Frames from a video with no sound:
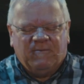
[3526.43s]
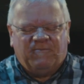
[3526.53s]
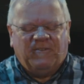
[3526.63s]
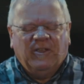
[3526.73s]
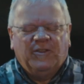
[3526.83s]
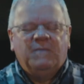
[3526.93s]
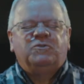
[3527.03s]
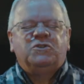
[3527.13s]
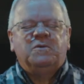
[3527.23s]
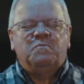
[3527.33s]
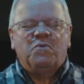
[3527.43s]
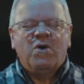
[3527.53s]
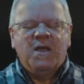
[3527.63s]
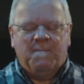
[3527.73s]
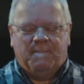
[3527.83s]
fill them to the
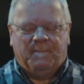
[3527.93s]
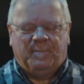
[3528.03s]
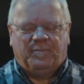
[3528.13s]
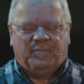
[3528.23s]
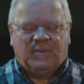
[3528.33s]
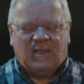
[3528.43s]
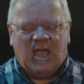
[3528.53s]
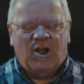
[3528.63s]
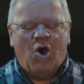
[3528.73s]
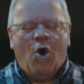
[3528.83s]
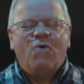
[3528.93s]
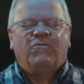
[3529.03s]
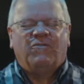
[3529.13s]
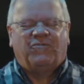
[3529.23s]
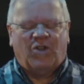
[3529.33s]
brim and
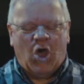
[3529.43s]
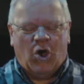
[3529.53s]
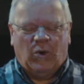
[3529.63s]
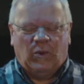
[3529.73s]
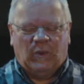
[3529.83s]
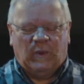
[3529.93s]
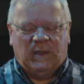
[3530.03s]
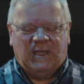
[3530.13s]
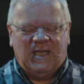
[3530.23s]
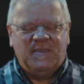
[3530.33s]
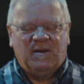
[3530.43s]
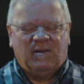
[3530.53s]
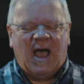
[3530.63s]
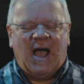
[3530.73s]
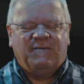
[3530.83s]
overflow in their
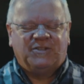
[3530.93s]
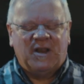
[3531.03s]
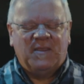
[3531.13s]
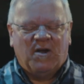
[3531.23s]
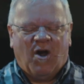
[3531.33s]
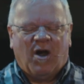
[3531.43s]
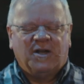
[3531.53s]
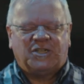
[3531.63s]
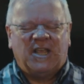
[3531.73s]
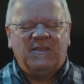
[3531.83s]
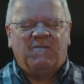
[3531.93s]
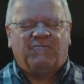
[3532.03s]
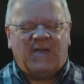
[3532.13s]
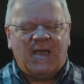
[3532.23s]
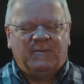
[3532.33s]
lives and in their hearts, in their
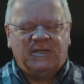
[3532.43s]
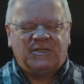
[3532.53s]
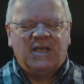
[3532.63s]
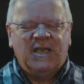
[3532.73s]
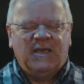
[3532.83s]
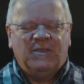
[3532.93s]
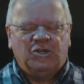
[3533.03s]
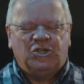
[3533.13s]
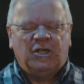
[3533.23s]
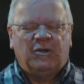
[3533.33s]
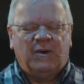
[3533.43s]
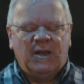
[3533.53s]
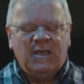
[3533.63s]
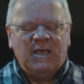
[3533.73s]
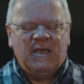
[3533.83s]
families, in their children,
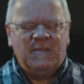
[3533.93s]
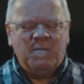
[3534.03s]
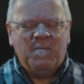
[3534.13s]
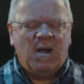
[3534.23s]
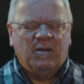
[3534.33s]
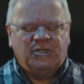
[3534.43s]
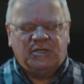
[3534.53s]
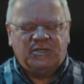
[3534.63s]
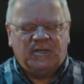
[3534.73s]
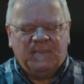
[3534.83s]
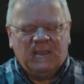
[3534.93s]
in their marriages.